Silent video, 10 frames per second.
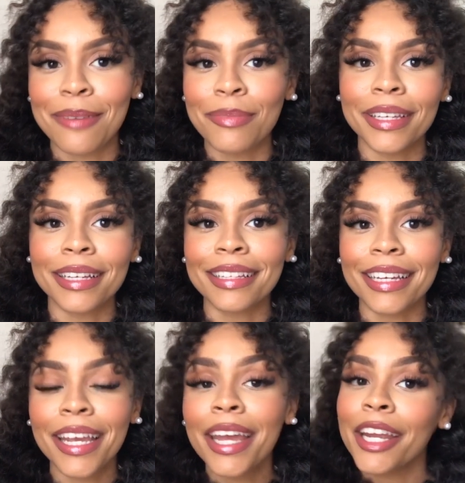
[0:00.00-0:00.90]
something.
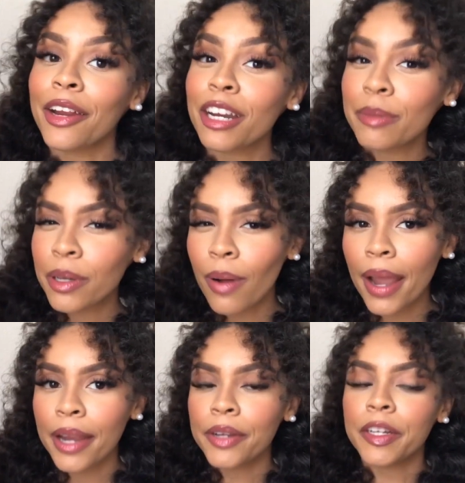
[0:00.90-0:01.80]
Like, you're gonna be
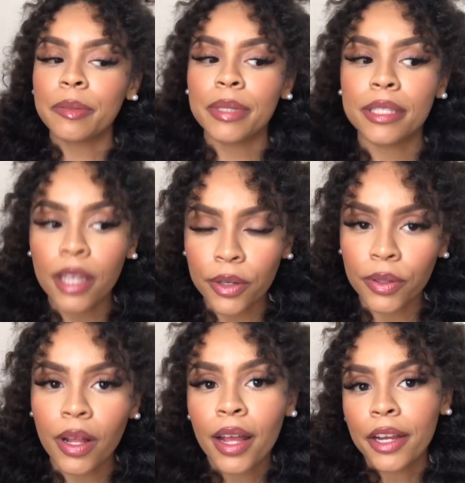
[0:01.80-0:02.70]
quiet, you're gonna be
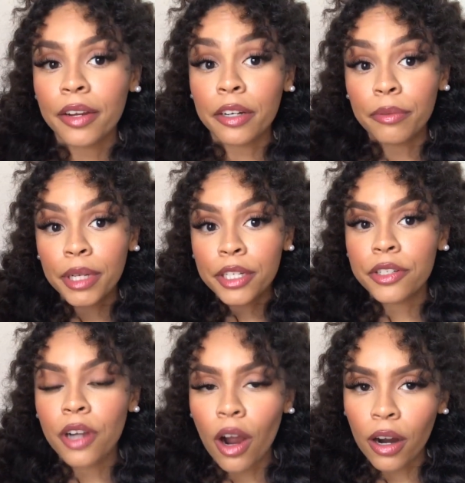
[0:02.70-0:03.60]
subtle, you're gonna read
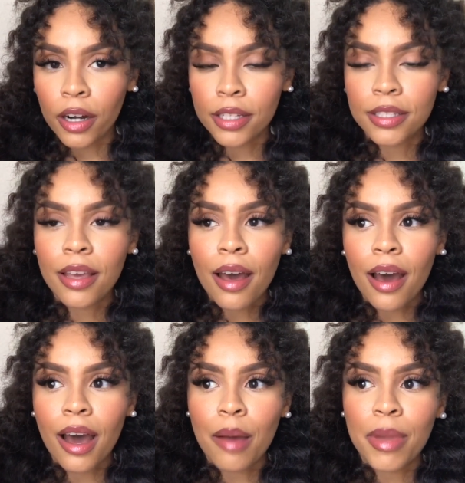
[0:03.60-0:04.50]
your cards,
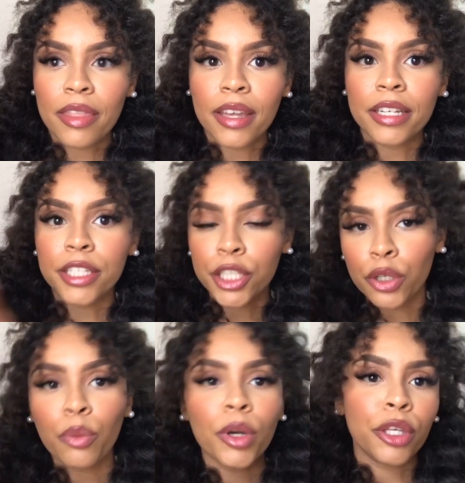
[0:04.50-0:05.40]
um, and then
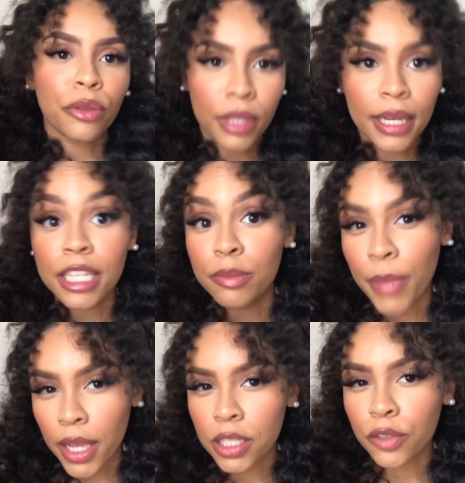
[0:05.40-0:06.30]
deal what you think is
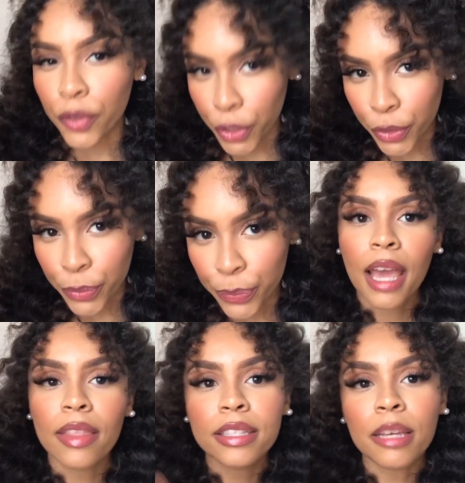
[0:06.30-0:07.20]
best for you.
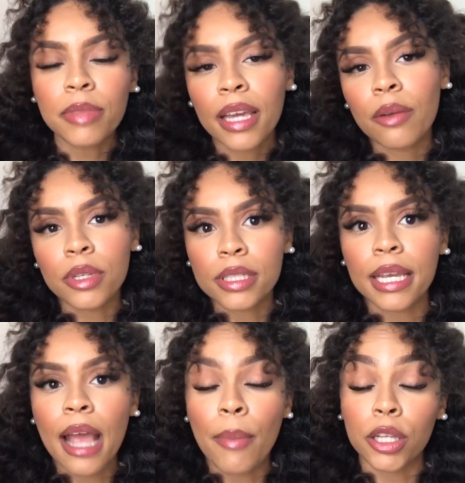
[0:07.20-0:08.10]
And then something I will
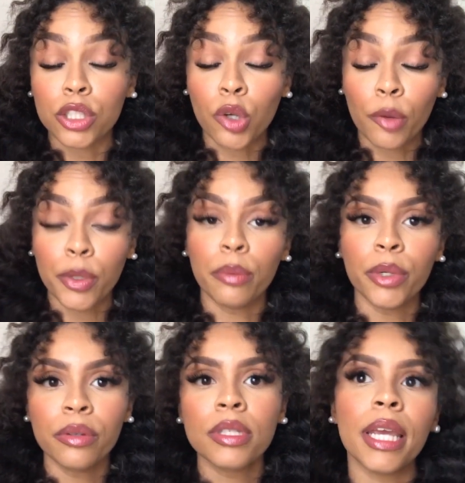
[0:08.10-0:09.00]
say about Scorpio
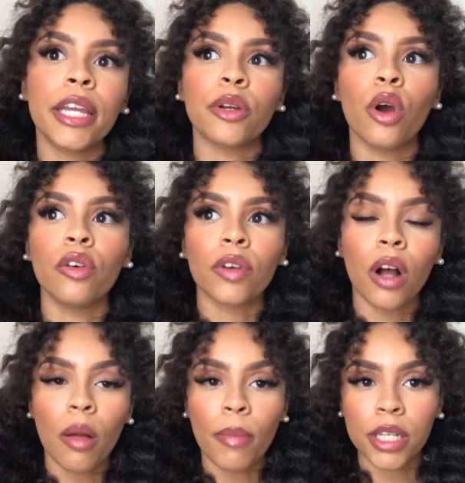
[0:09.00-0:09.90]
moons and your
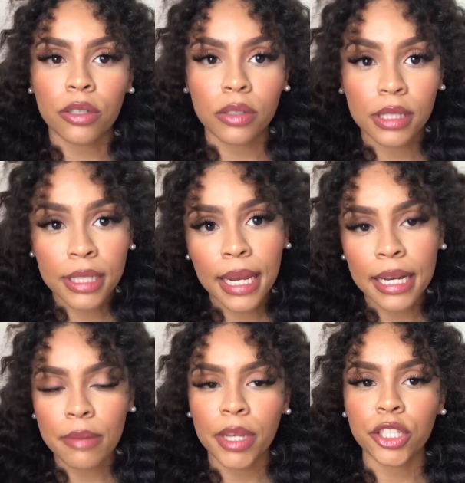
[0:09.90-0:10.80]
overall mental state
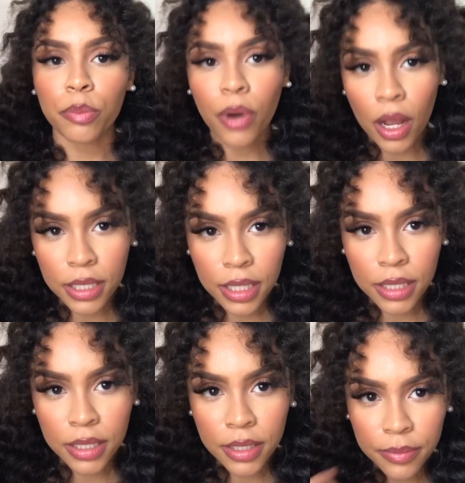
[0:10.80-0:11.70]
and mental
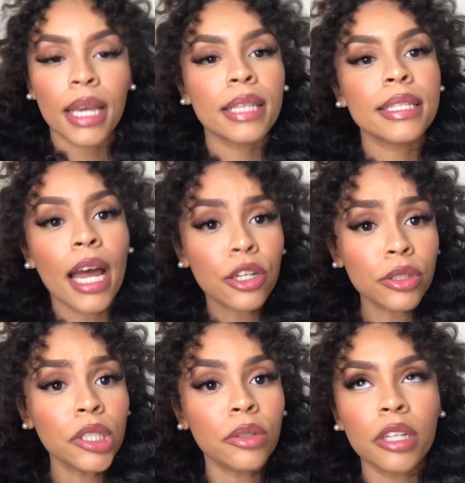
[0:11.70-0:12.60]
process is
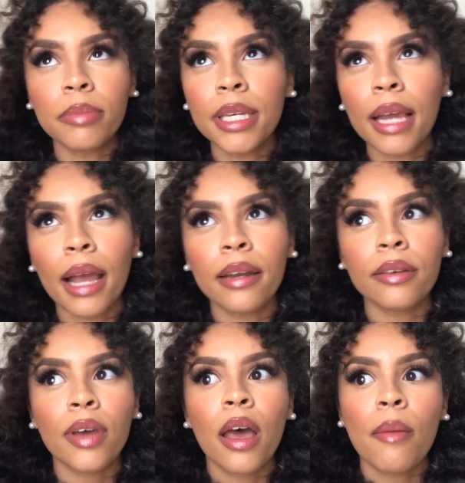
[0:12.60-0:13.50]
naturally you can be kind of